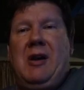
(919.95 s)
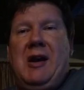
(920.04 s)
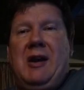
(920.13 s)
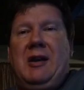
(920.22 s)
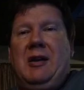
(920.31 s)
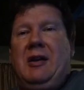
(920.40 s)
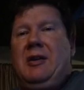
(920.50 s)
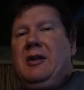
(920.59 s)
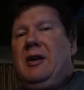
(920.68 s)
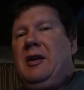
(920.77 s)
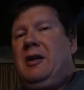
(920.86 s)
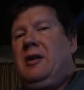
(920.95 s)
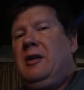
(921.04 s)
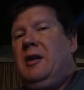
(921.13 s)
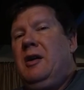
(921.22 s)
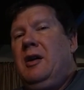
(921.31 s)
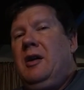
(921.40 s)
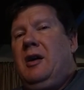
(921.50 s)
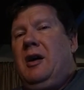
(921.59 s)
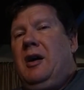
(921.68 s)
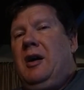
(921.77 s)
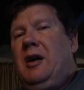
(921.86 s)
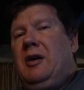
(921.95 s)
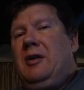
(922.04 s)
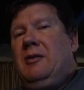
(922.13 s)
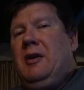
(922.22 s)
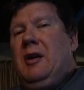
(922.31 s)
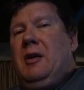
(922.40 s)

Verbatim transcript: rant in there uh,